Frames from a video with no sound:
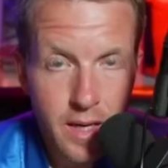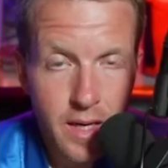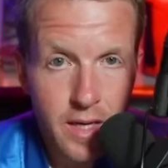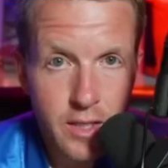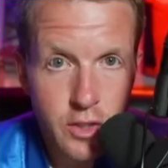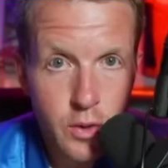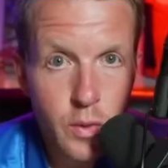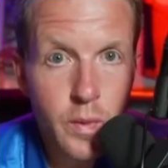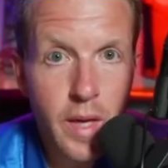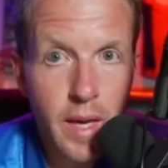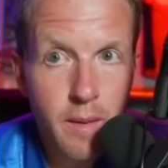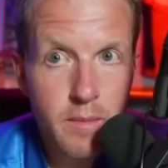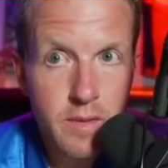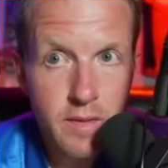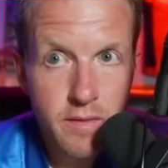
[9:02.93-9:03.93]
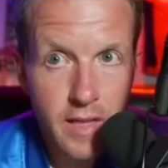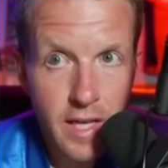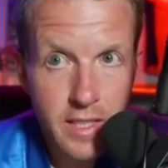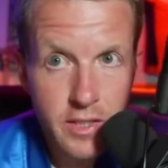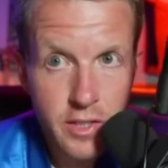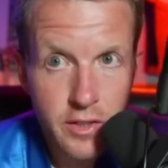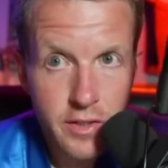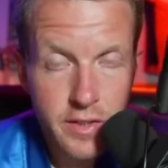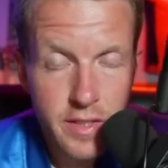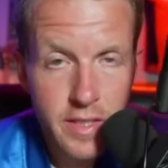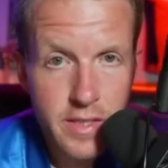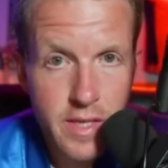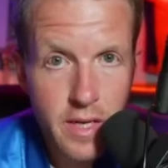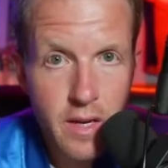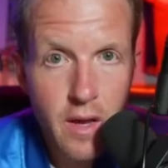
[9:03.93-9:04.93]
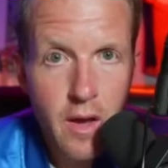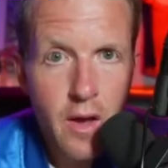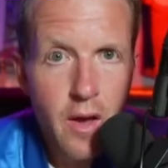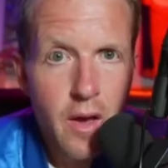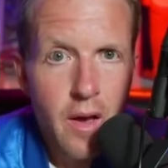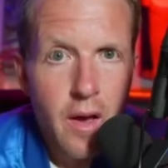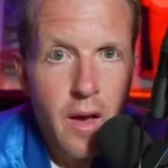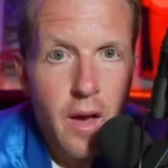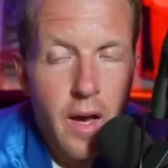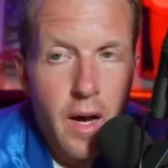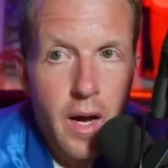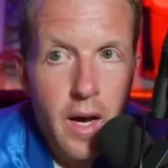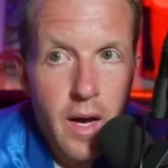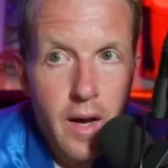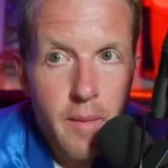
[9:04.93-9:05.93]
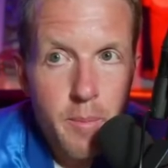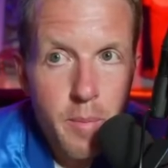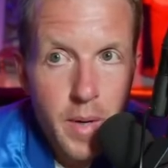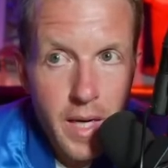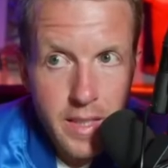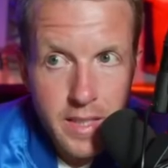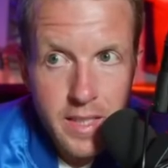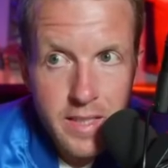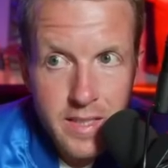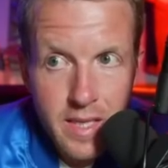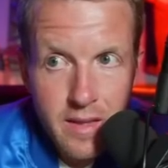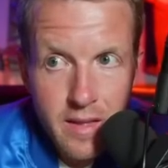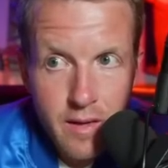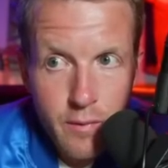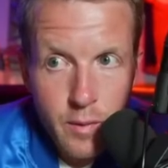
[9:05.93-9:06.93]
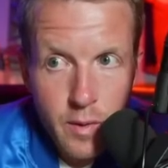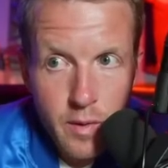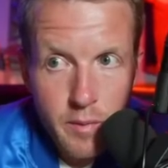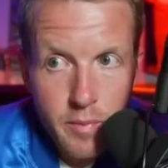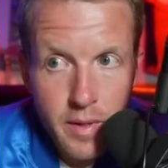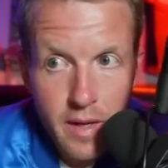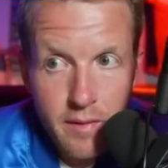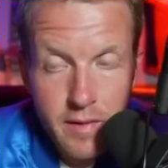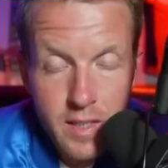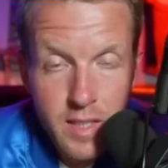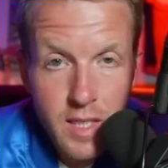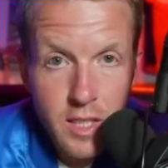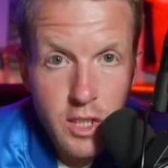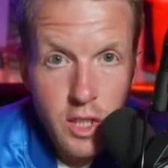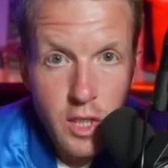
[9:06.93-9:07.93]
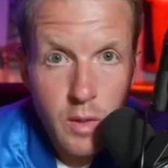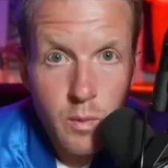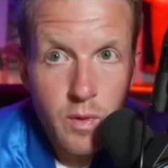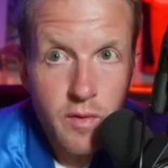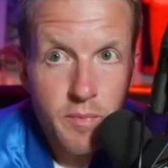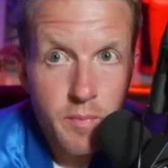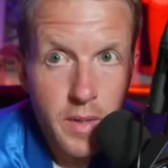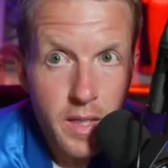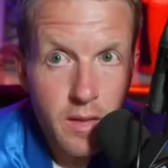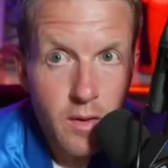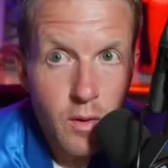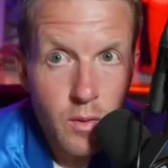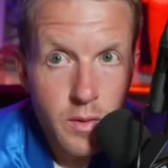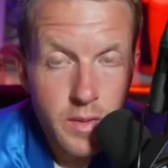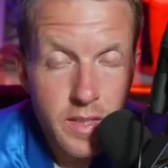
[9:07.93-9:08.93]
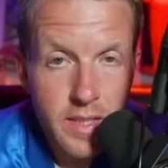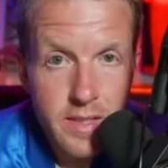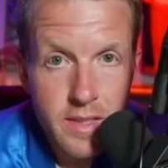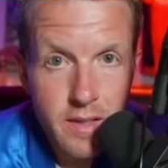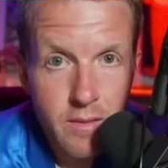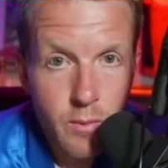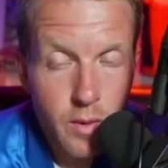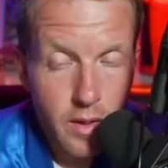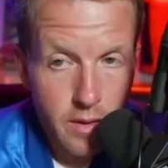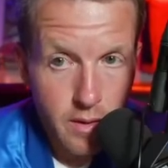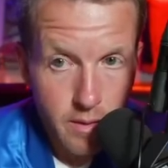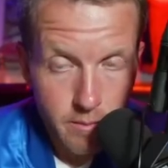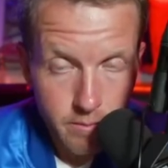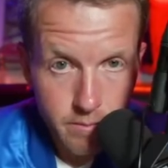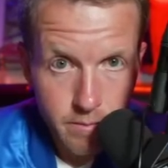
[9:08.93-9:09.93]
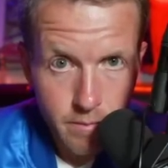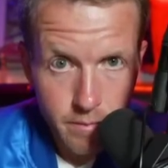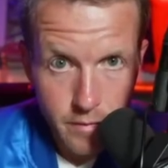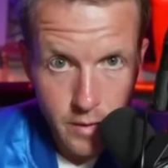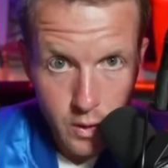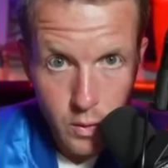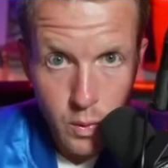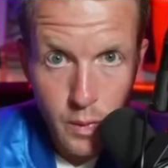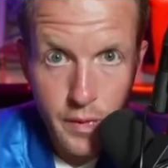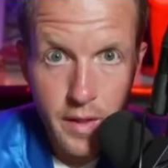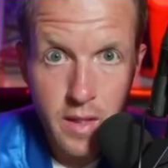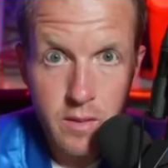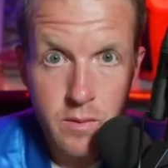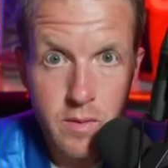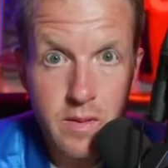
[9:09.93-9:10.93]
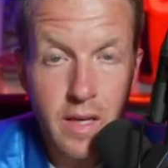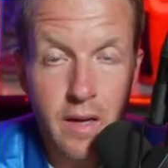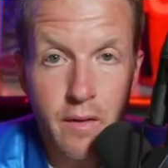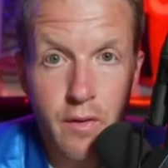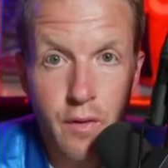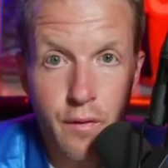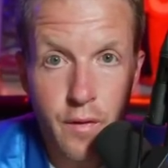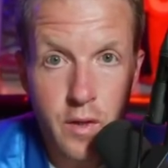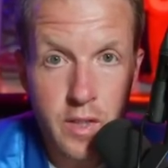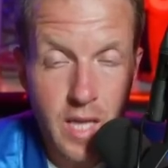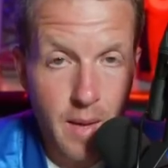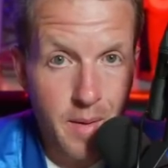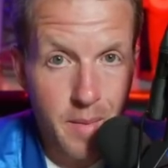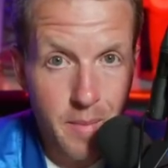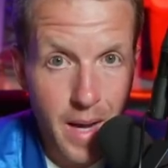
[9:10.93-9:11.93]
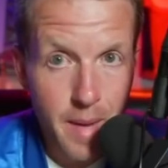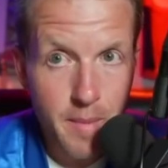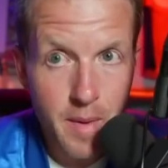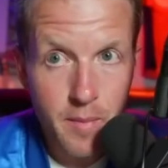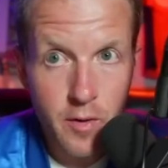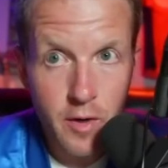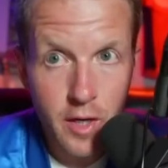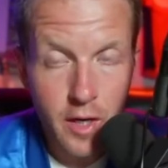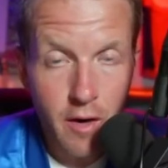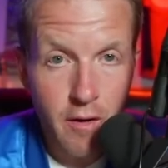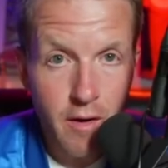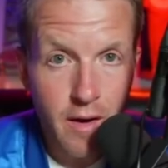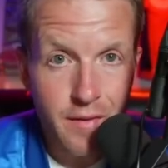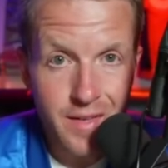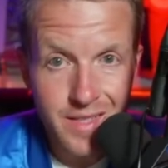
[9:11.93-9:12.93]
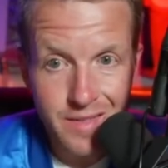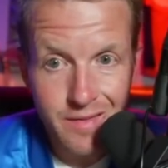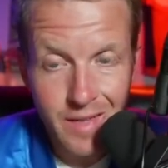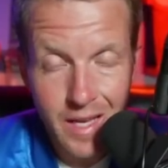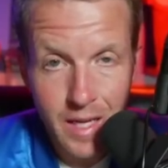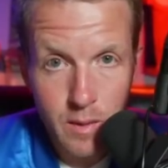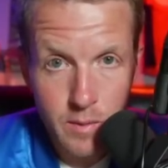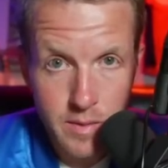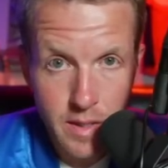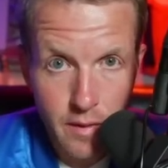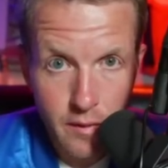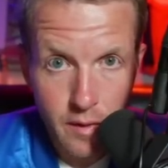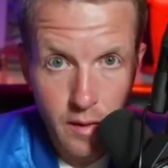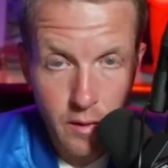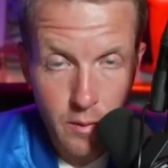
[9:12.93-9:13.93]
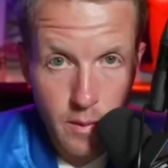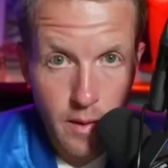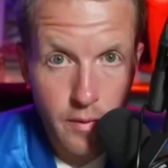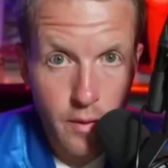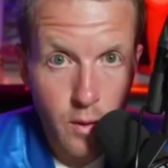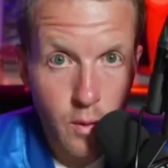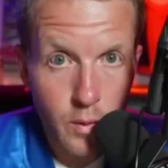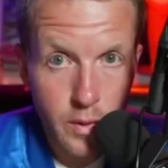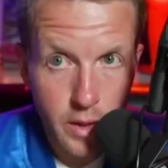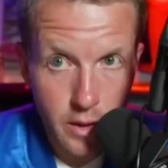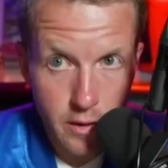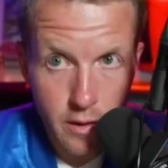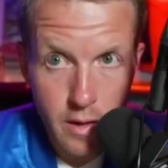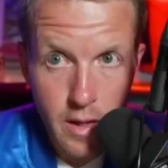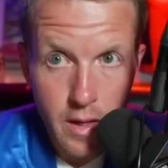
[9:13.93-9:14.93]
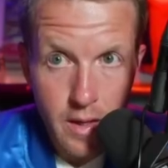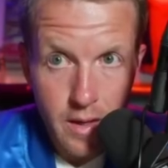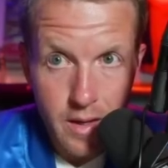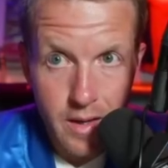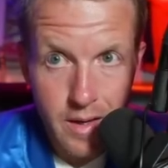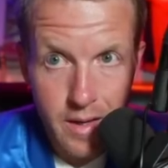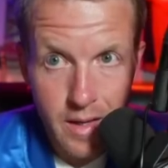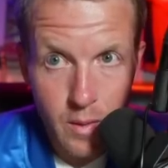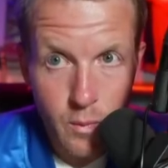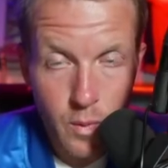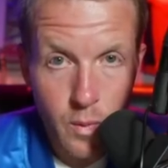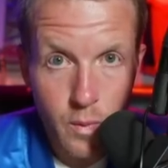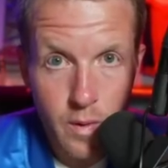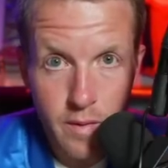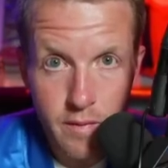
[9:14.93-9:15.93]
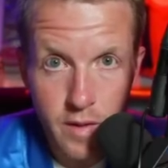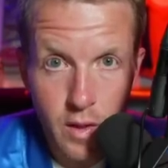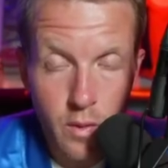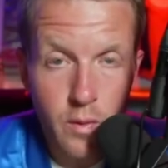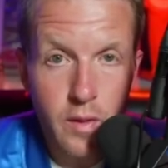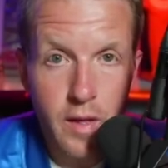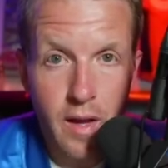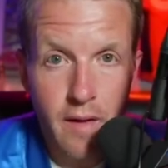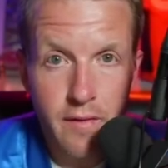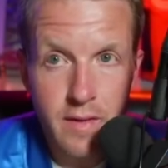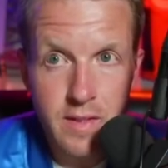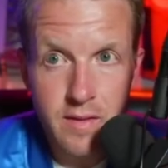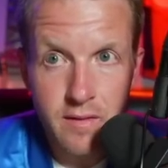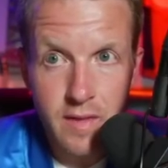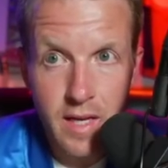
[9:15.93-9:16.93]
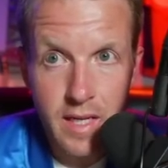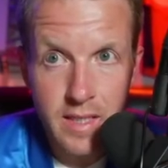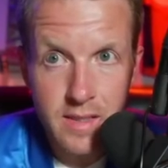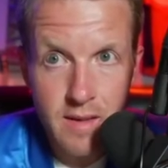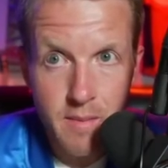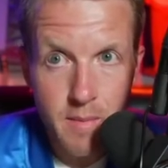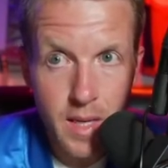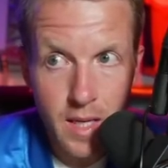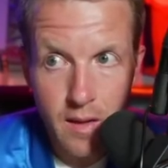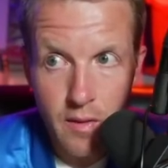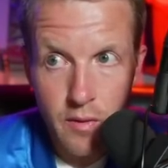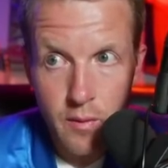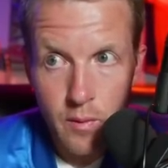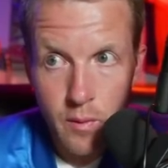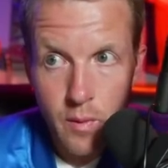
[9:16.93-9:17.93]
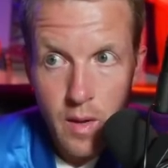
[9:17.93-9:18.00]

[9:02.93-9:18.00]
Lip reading: 2 games of last year's season. But he said that if we were in playoff contention, he would have played the whole season. One of the cool things was like the first time in my memory, our offensive line was healthy throughout the whole year. And we're one of the only offensive lines that made it through